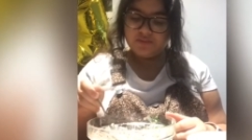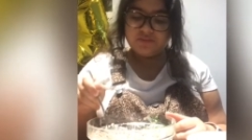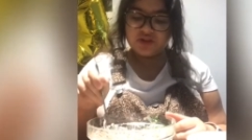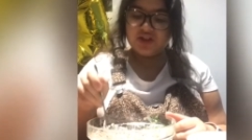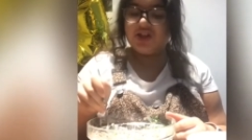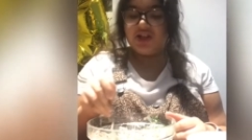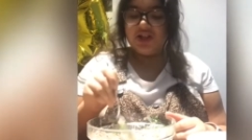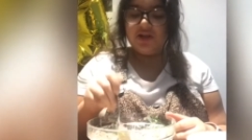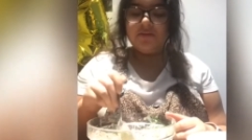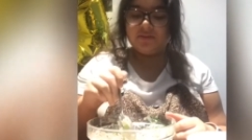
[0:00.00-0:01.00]
it's
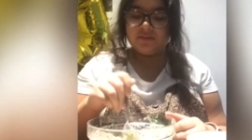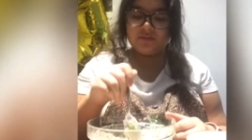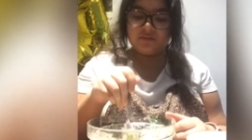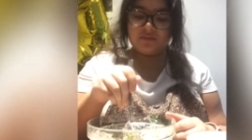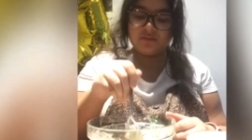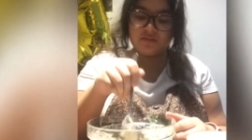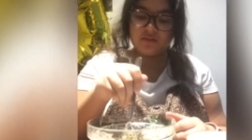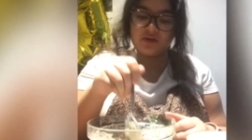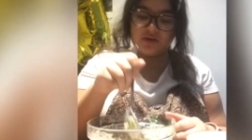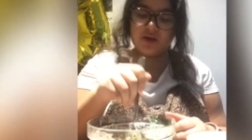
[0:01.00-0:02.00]
tasty.
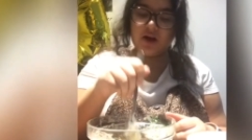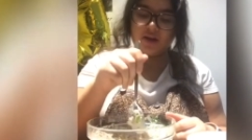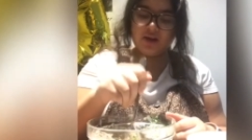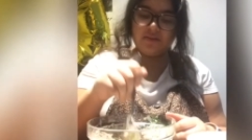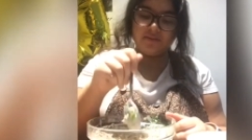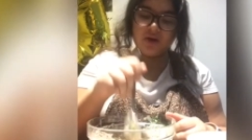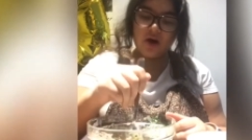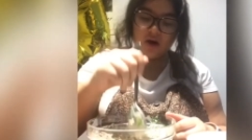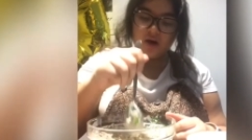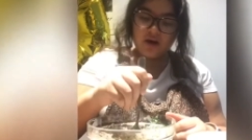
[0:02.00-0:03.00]
Yani,
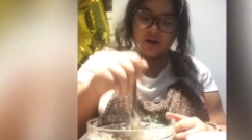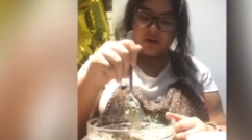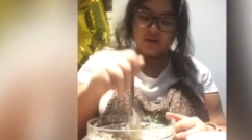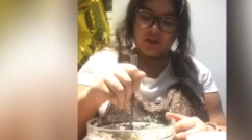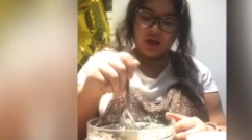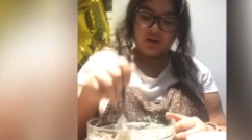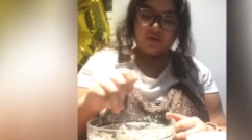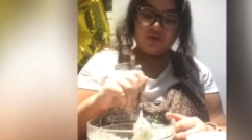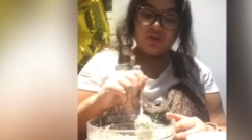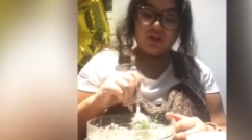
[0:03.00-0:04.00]
the
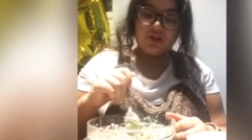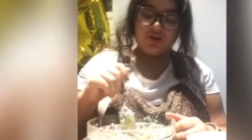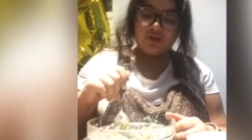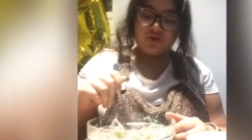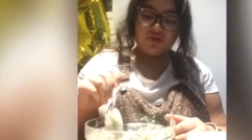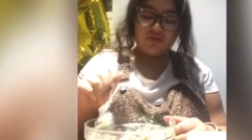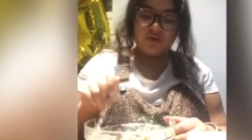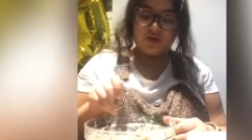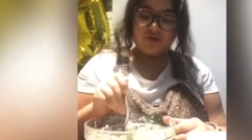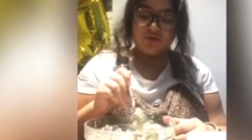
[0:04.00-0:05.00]
ingredients are so
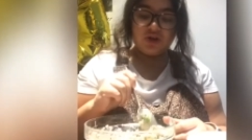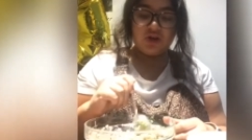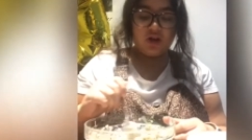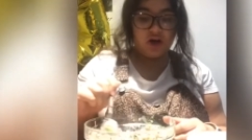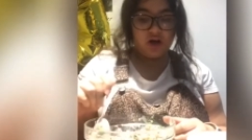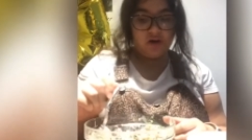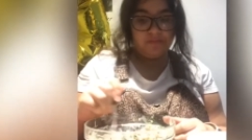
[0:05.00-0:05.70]
much, which I like.